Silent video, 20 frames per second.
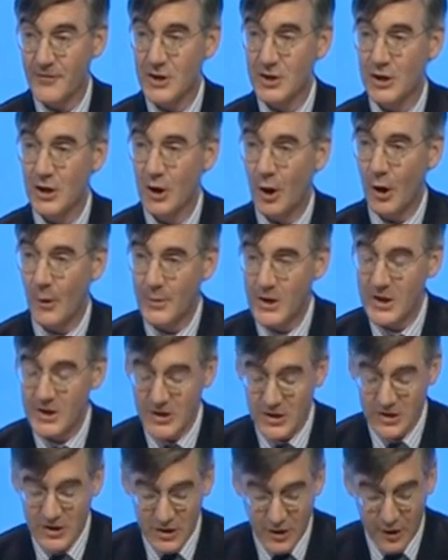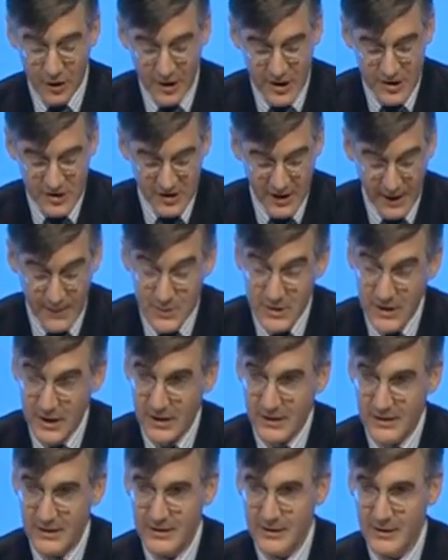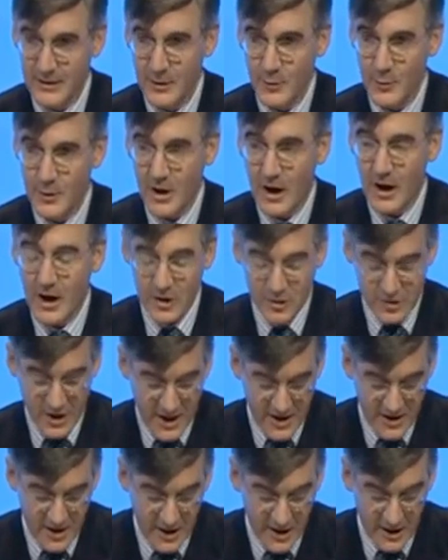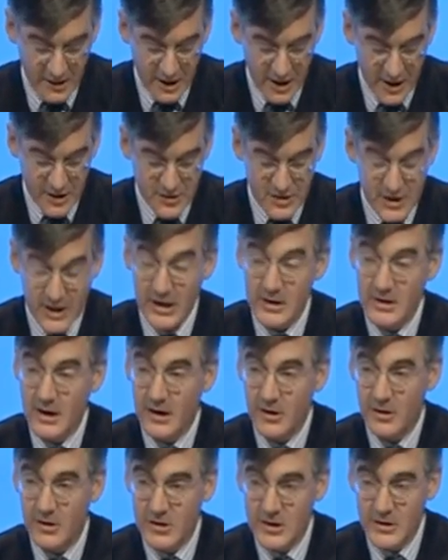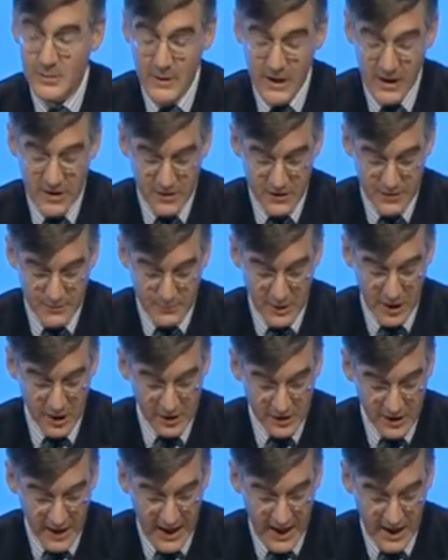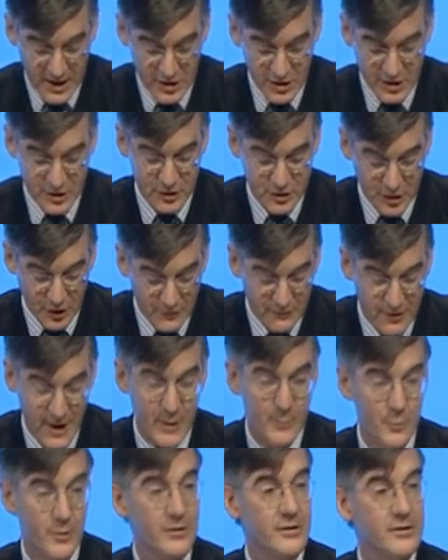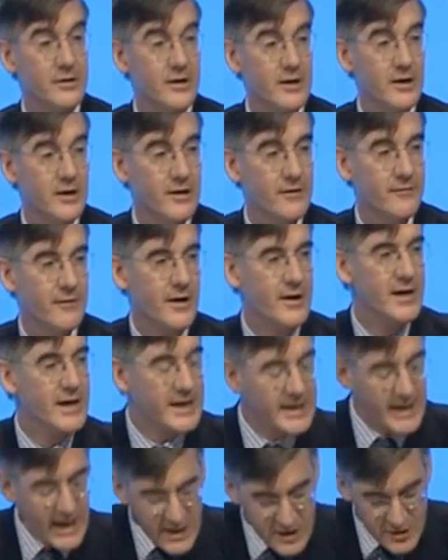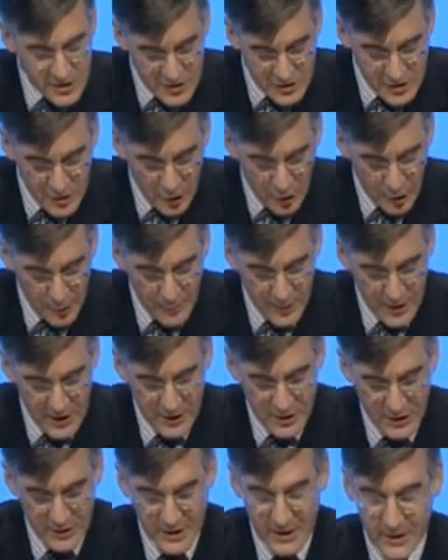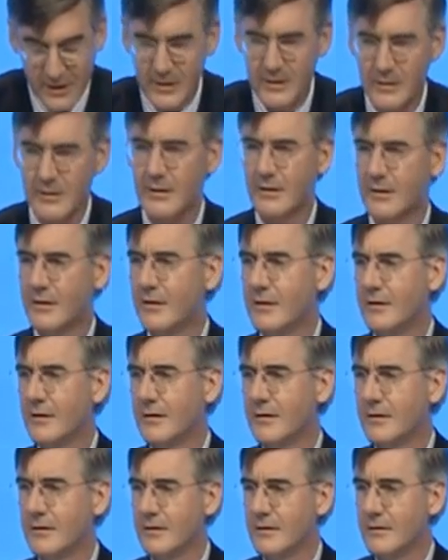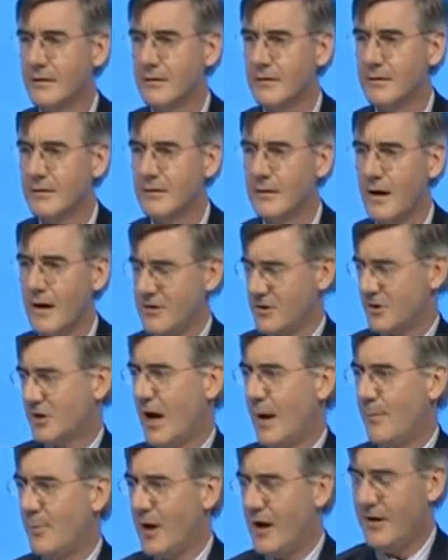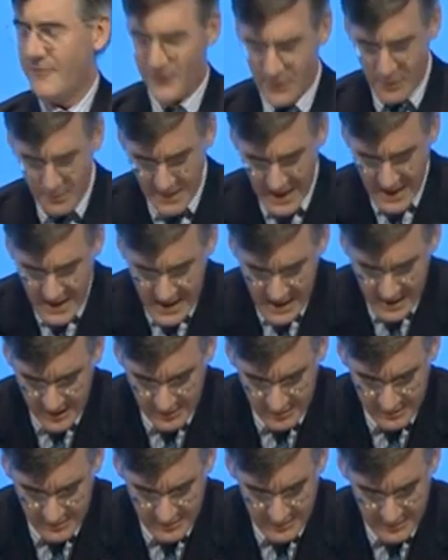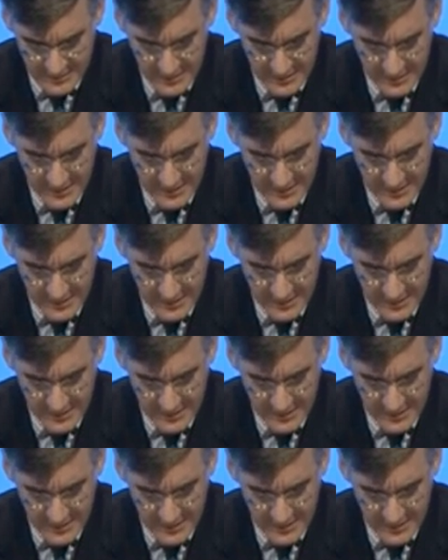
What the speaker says: the division lobbies as a Eurosceptic, with our great heroes, Ian Duncan Smith, Bill Cash and John Redwood, voting against the European Union in his campaign for Remain.